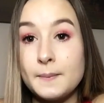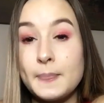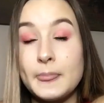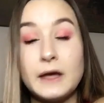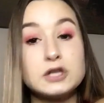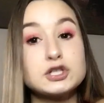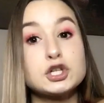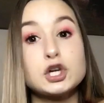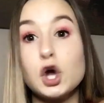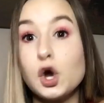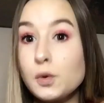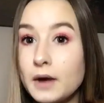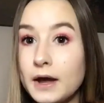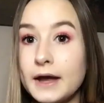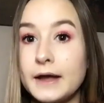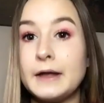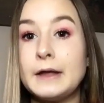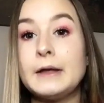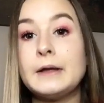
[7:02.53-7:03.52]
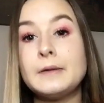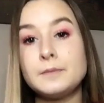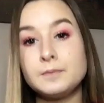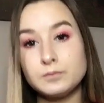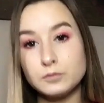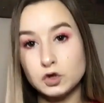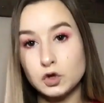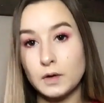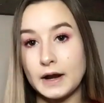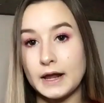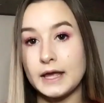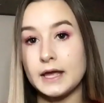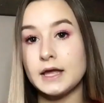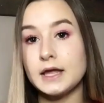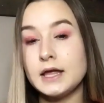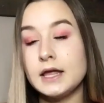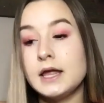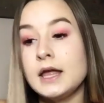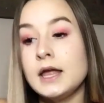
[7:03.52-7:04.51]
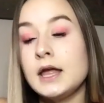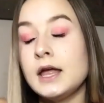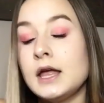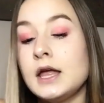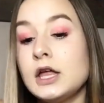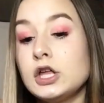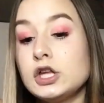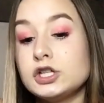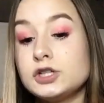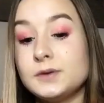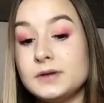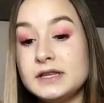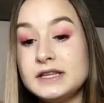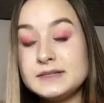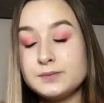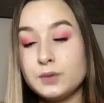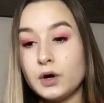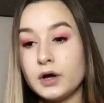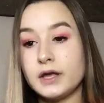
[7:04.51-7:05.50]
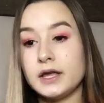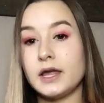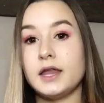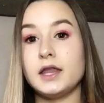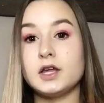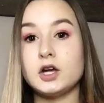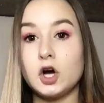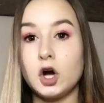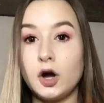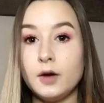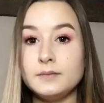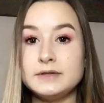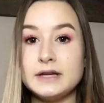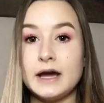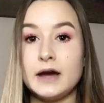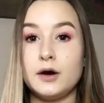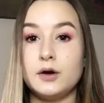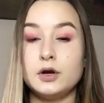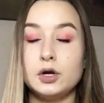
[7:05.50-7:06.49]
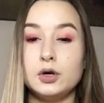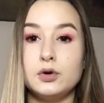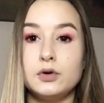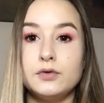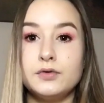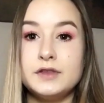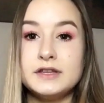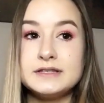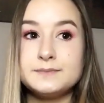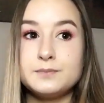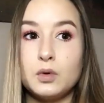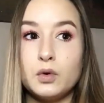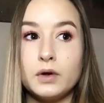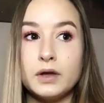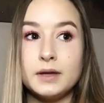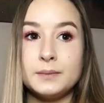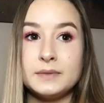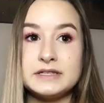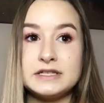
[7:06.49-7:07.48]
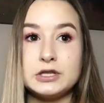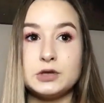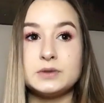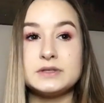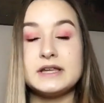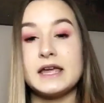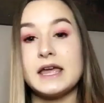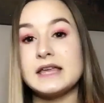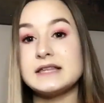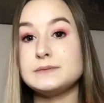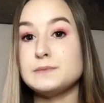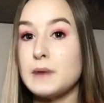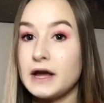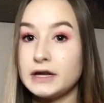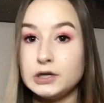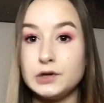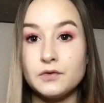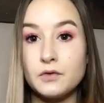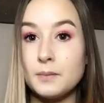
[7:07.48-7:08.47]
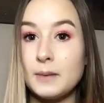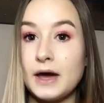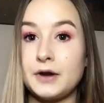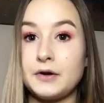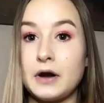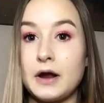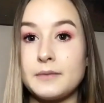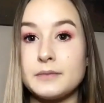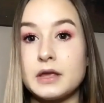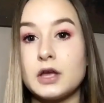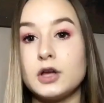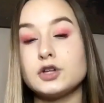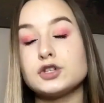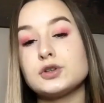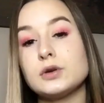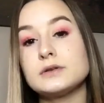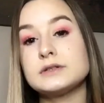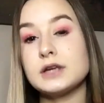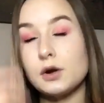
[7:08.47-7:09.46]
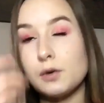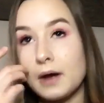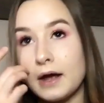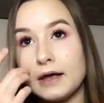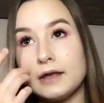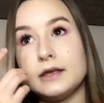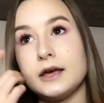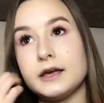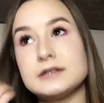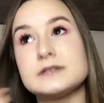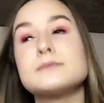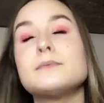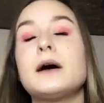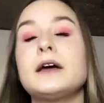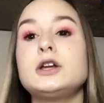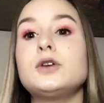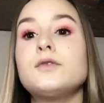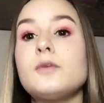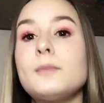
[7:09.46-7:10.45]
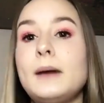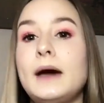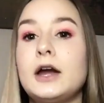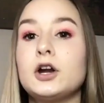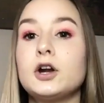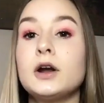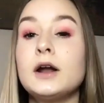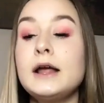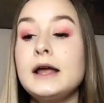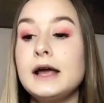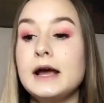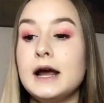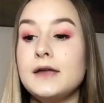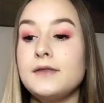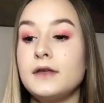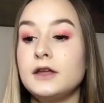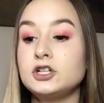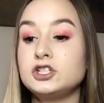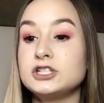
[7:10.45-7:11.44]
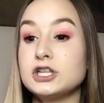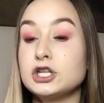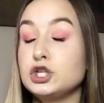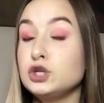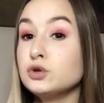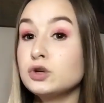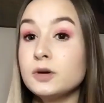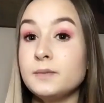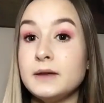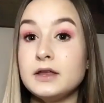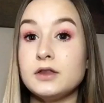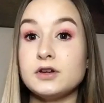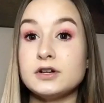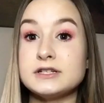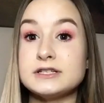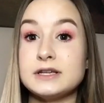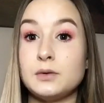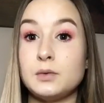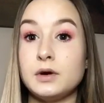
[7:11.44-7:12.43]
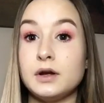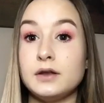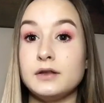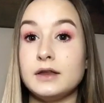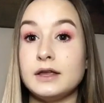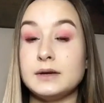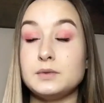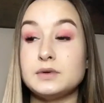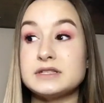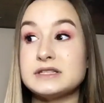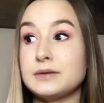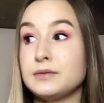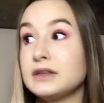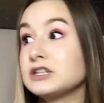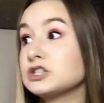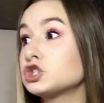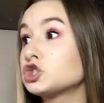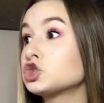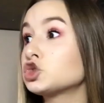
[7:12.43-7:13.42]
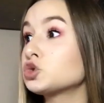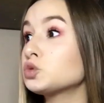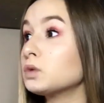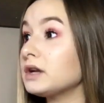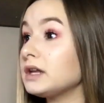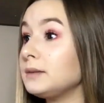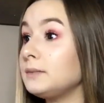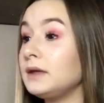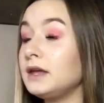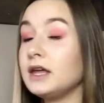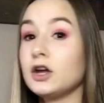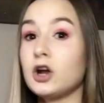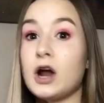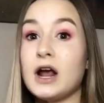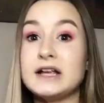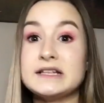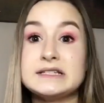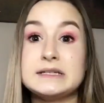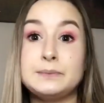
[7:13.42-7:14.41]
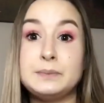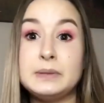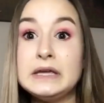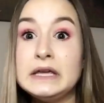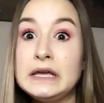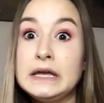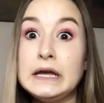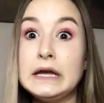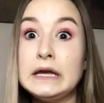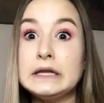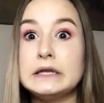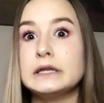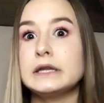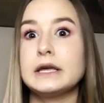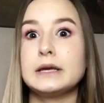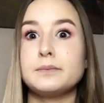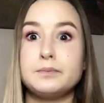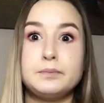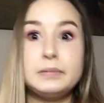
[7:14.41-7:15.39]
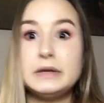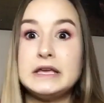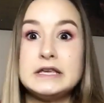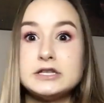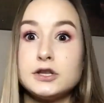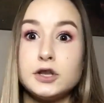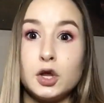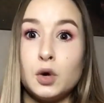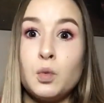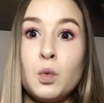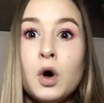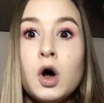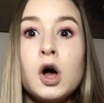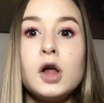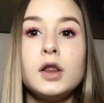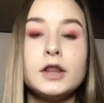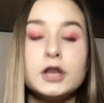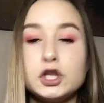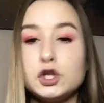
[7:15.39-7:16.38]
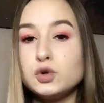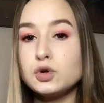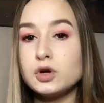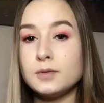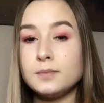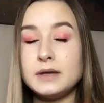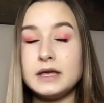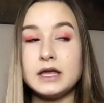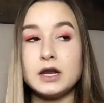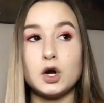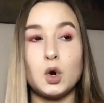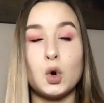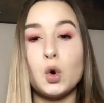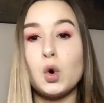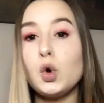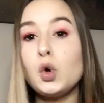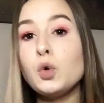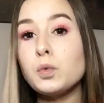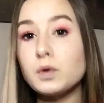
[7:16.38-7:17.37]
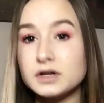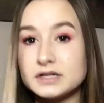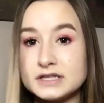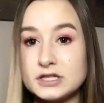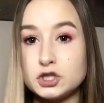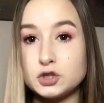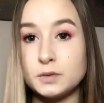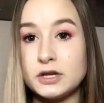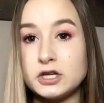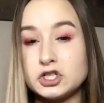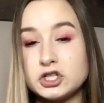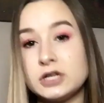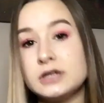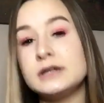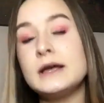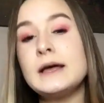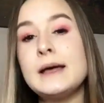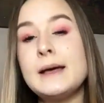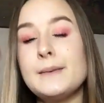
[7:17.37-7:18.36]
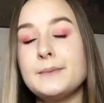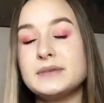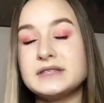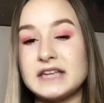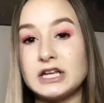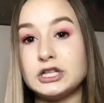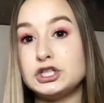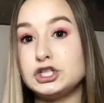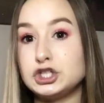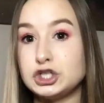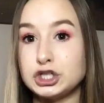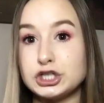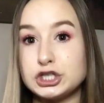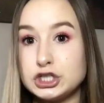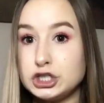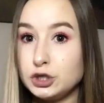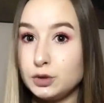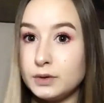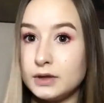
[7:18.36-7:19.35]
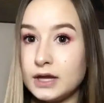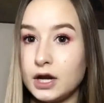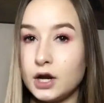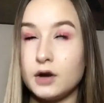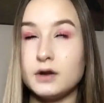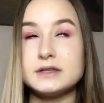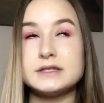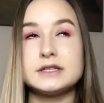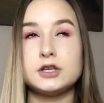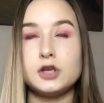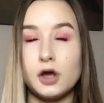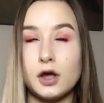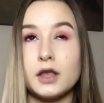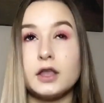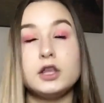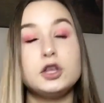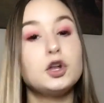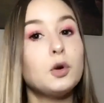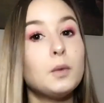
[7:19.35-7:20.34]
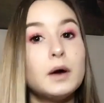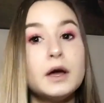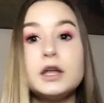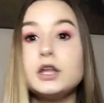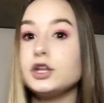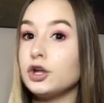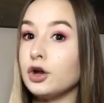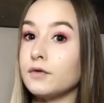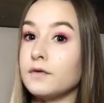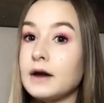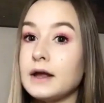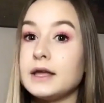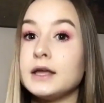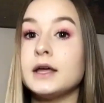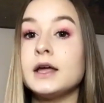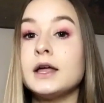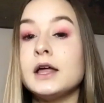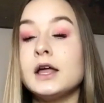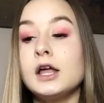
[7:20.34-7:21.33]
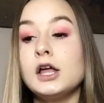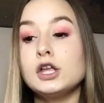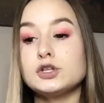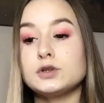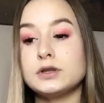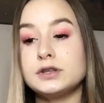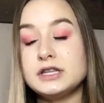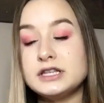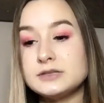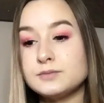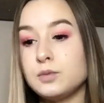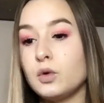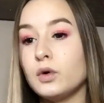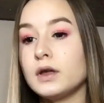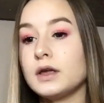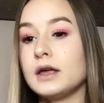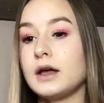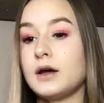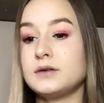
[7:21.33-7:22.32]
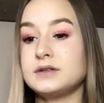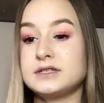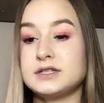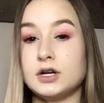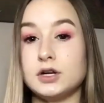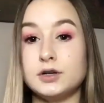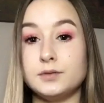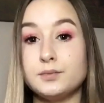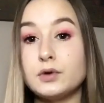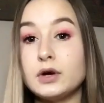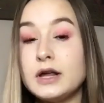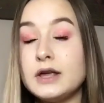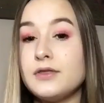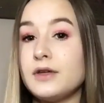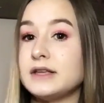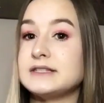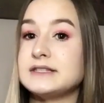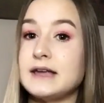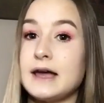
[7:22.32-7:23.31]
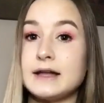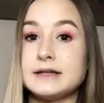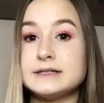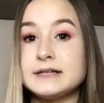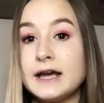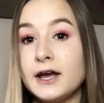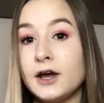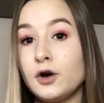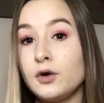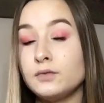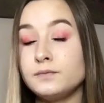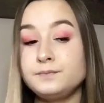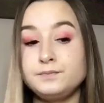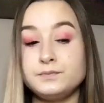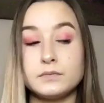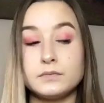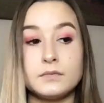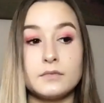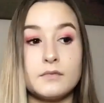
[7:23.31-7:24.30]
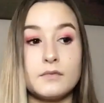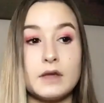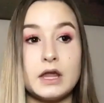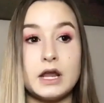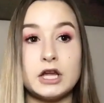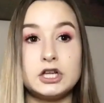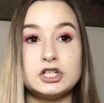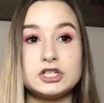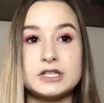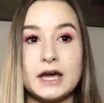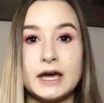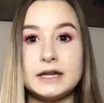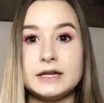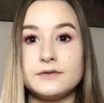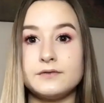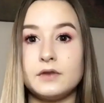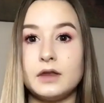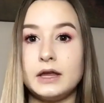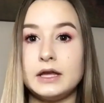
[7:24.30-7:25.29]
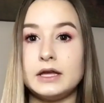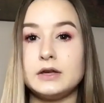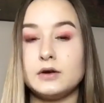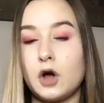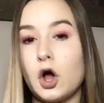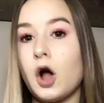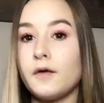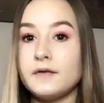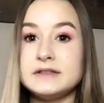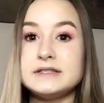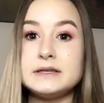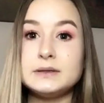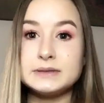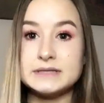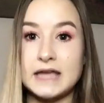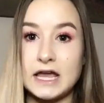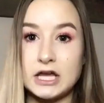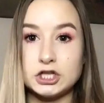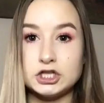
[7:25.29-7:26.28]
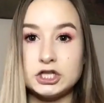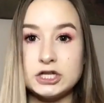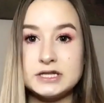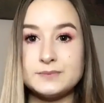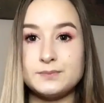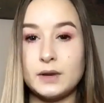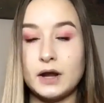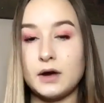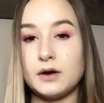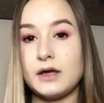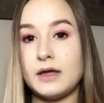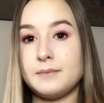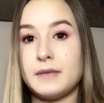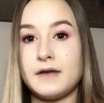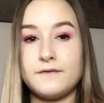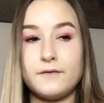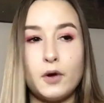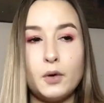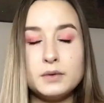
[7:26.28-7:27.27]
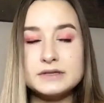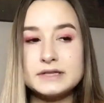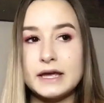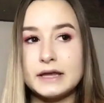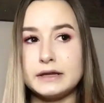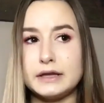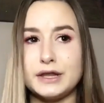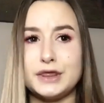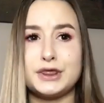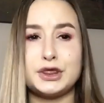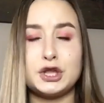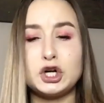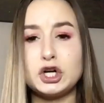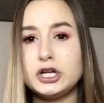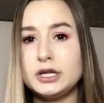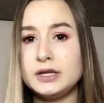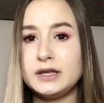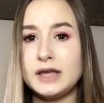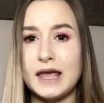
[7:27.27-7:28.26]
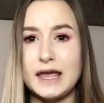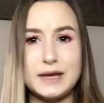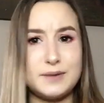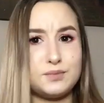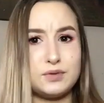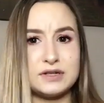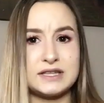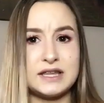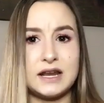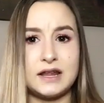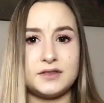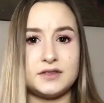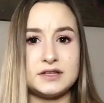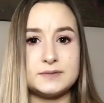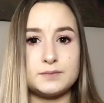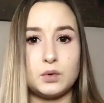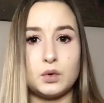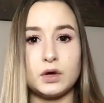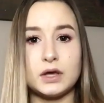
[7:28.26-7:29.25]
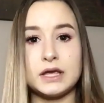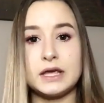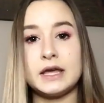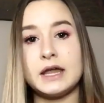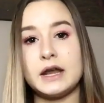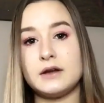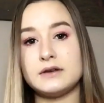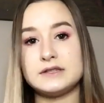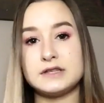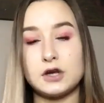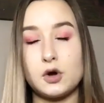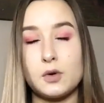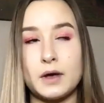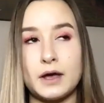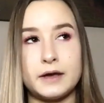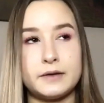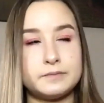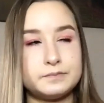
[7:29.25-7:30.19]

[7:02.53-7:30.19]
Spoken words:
I was like, "Okay, great." So at this point, I like calmed down. At this point, my sister was like, "It's mind over matter, Abigail." So I was like, "Okay, yes, mind over matter." And then she's like, "You could be there someone like with someone that's screaming or has to pee and like pees in the wall. Like you could be in a whole worse situation besides just you in there." I was like, "You know what? You're right." So at this point, I started to breathe. I sat down. And I just kind of like, obviously I was anxious, but my phone was at like 38% at this point, and I was like, okay.